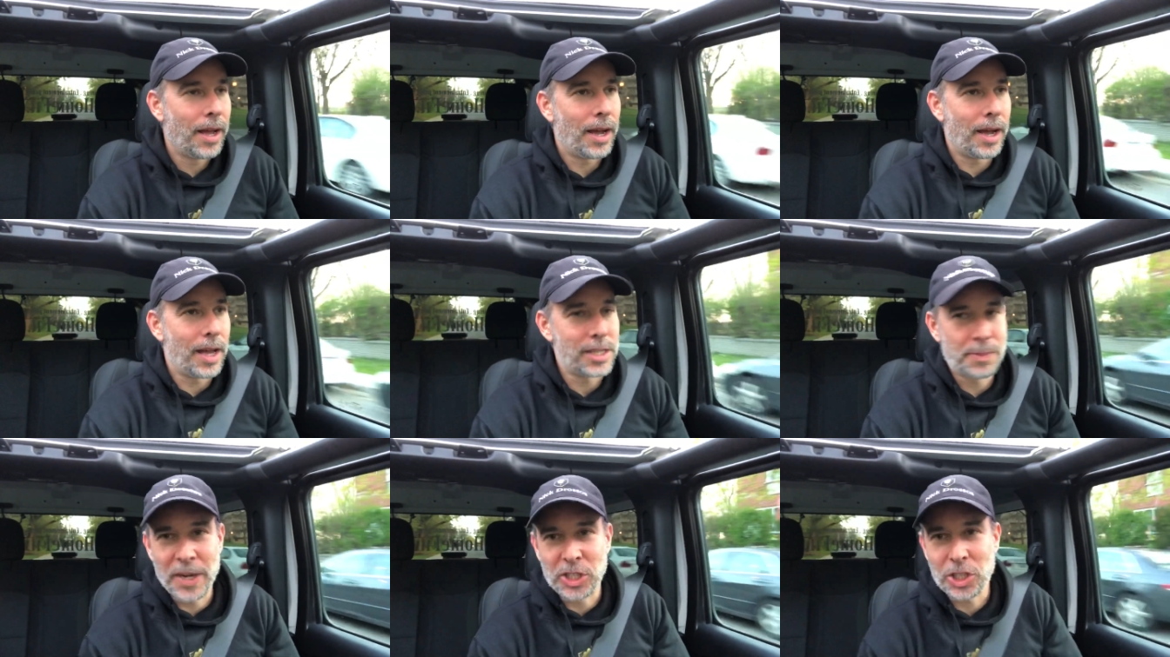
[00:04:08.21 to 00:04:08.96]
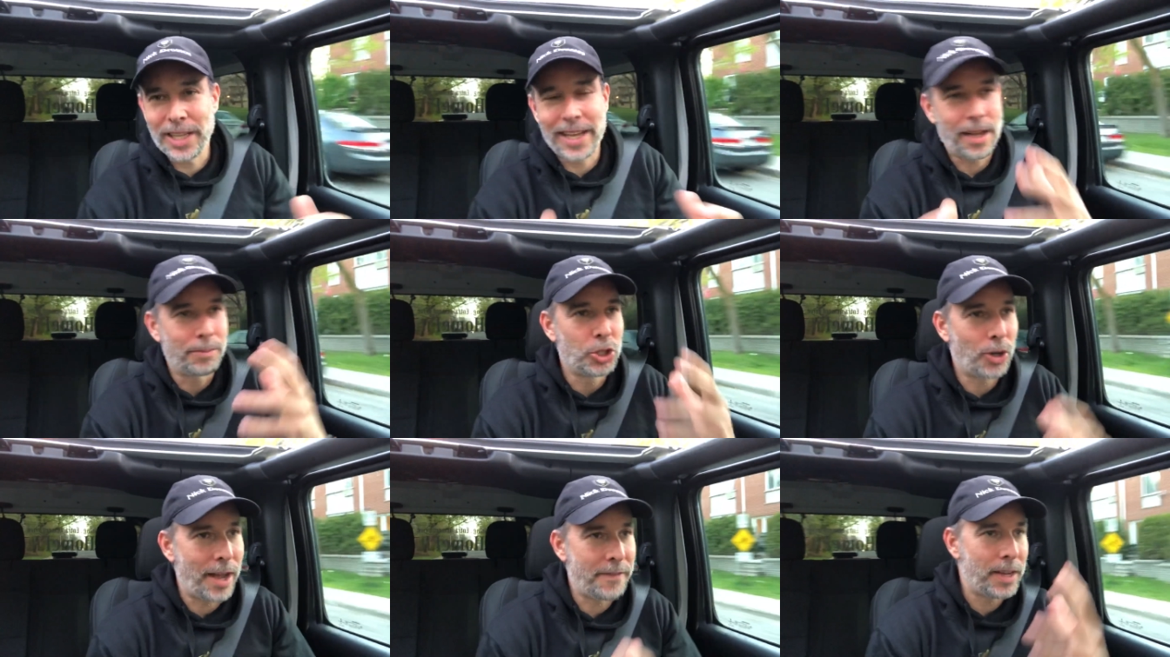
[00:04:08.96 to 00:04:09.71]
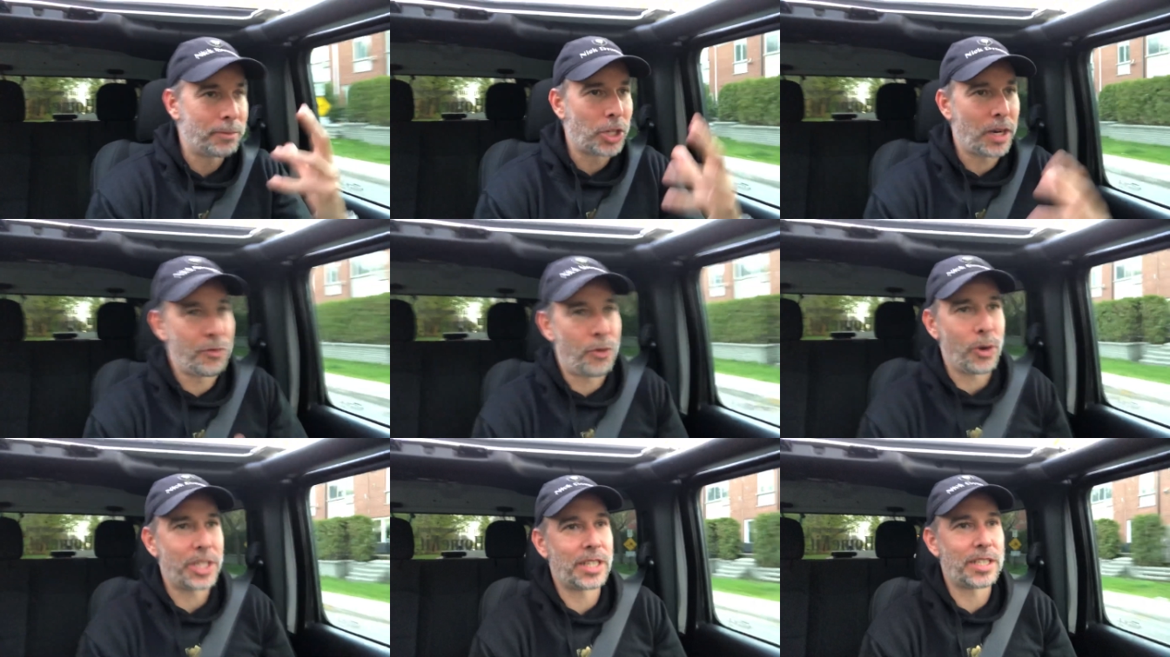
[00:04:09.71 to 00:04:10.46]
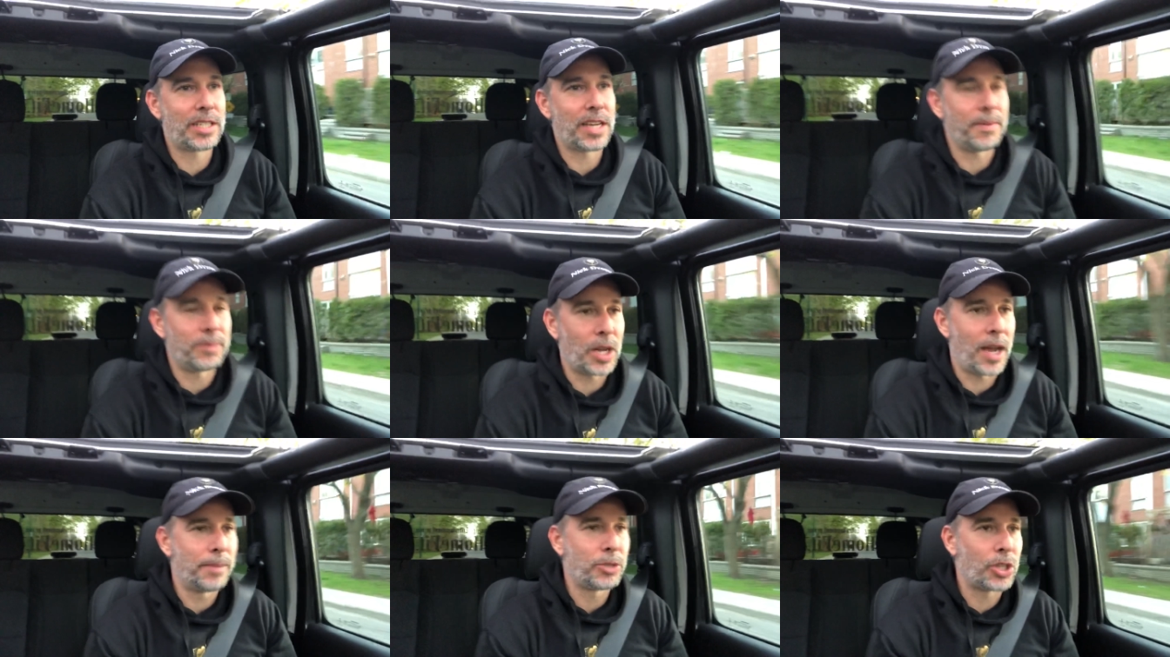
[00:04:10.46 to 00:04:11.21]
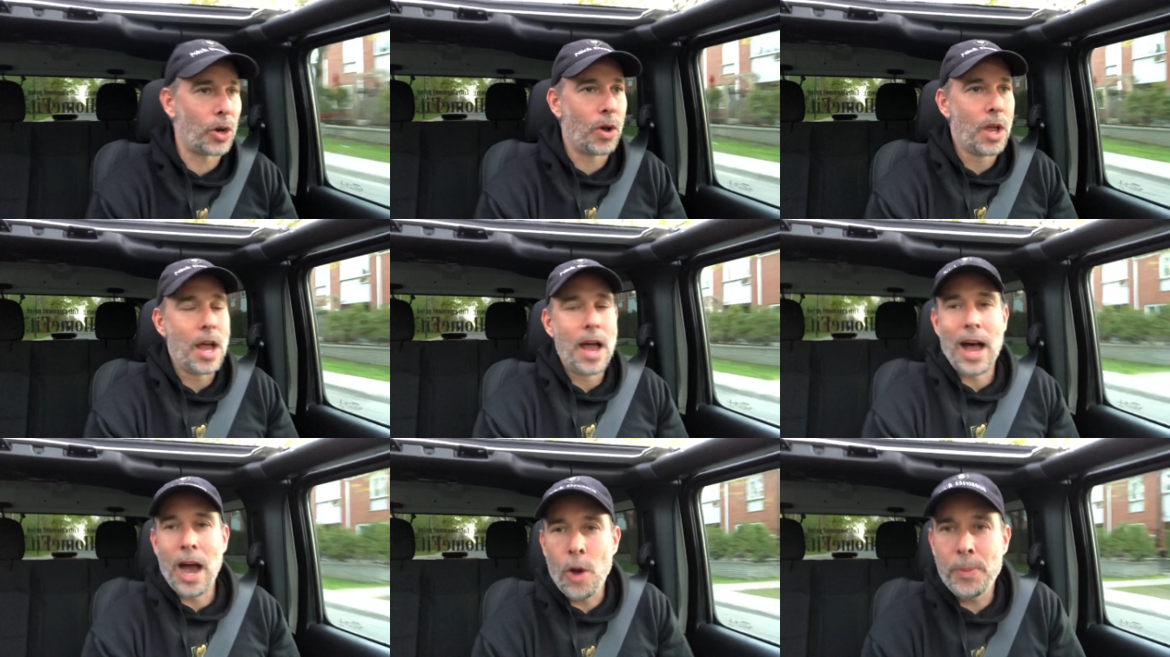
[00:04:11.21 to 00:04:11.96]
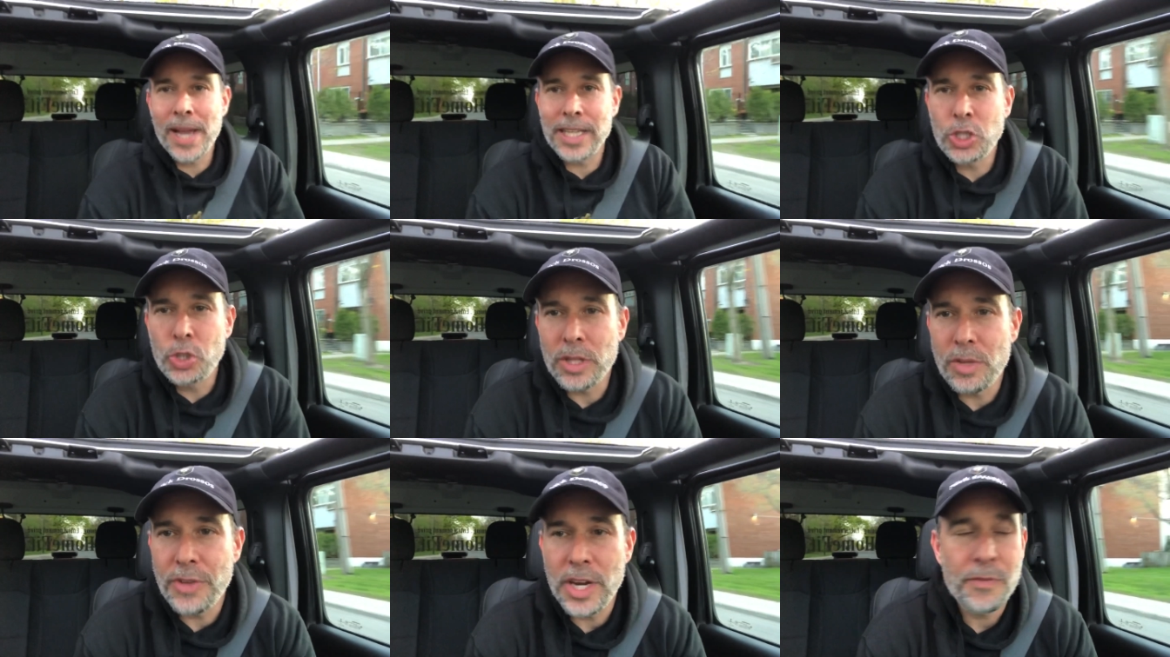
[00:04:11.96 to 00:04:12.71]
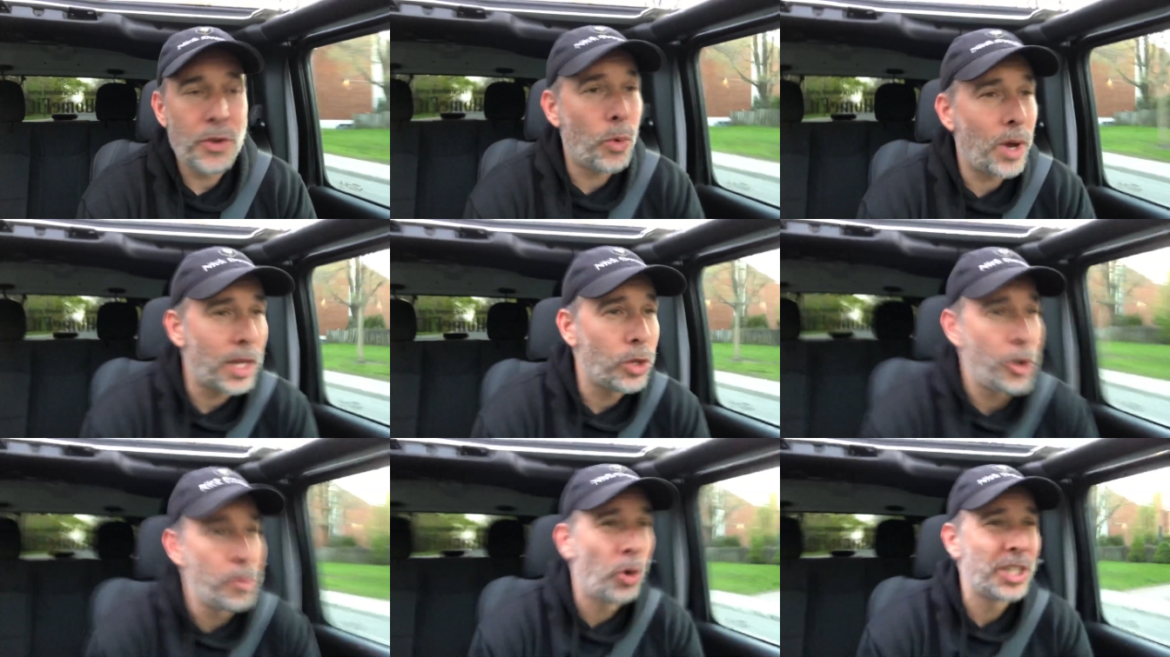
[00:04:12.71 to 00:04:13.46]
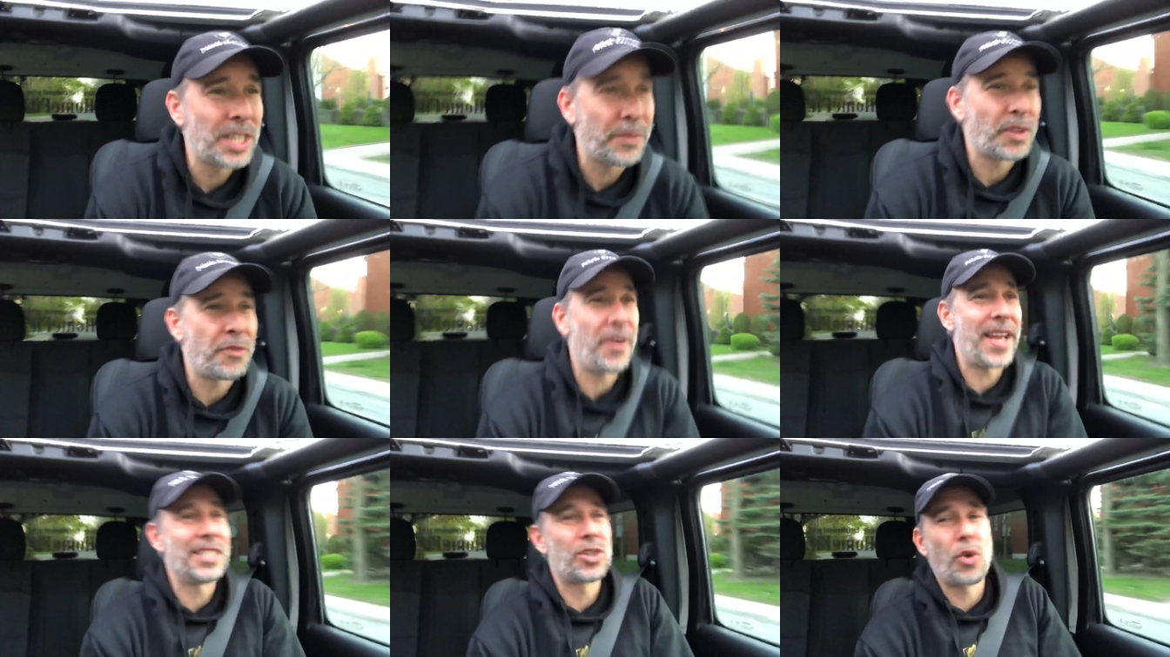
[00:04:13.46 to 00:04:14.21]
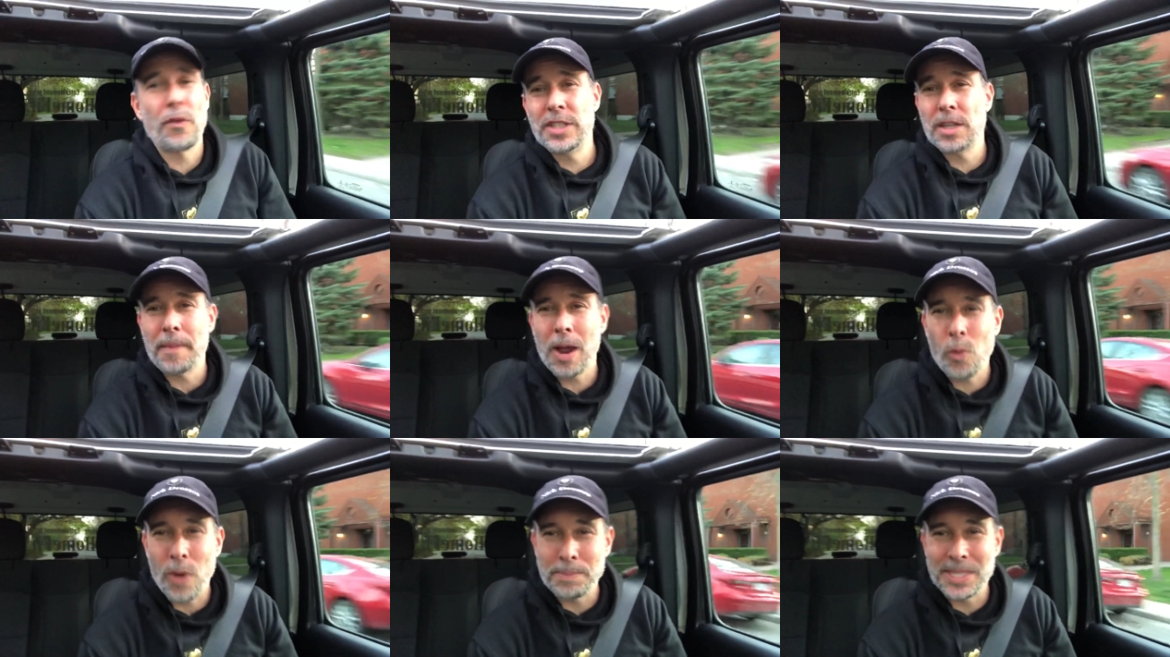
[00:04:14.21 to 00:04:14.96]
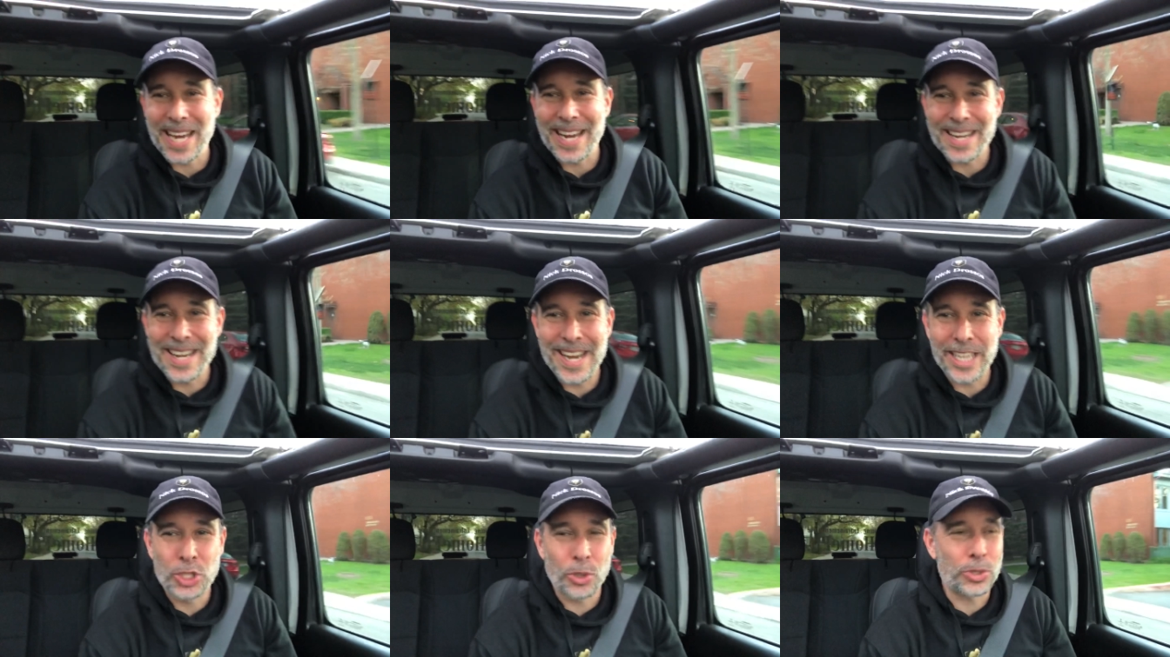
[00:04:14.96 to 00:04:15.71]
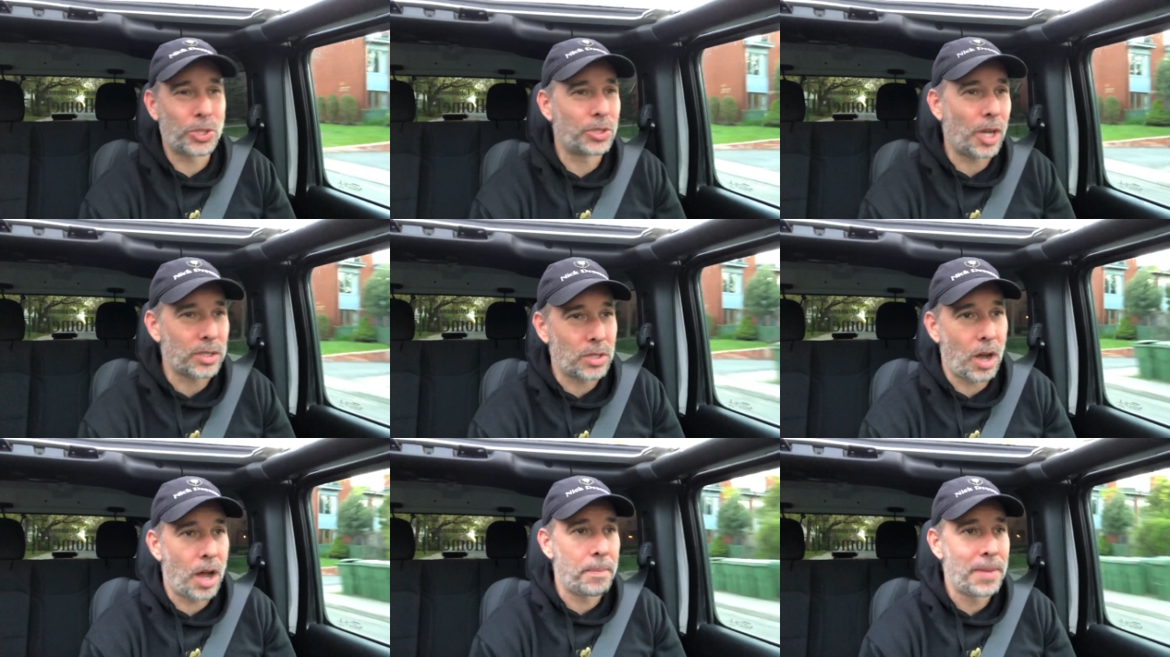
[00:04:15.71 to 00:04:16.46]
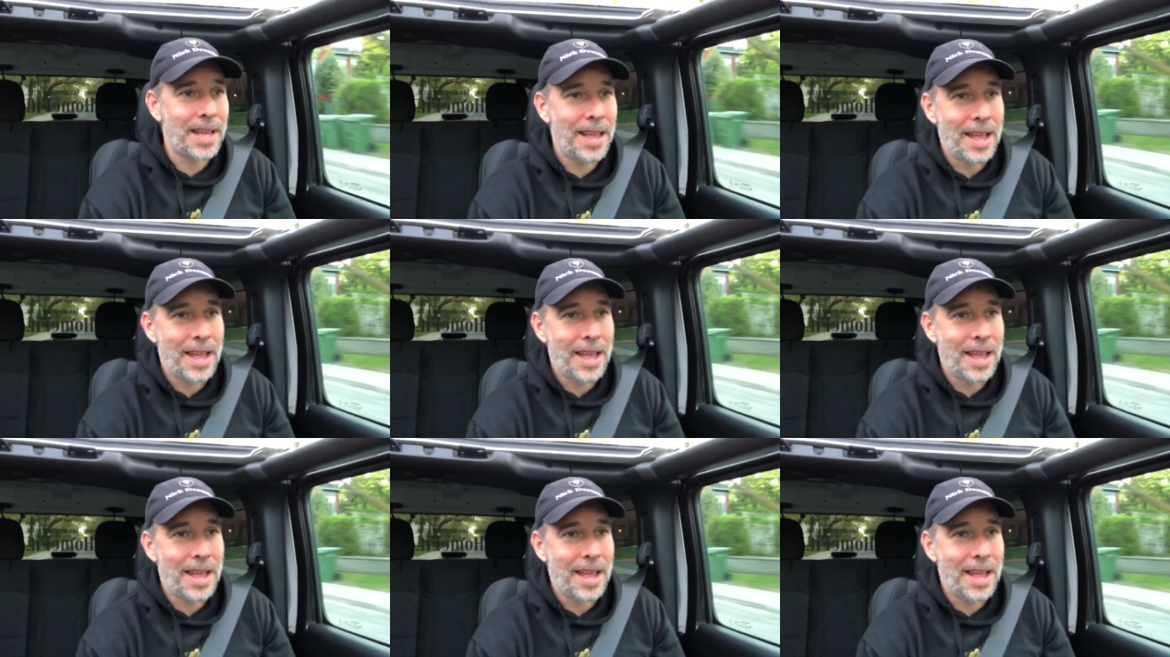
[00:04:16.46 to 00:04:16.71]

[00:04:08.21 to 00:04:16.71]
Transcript: Uh, especially like I'm driving, I'm trying to focus at the same time. So I hope you guys enjoyed the video. If you want to learn more self-defense, go visit my website, nickdrossos.com.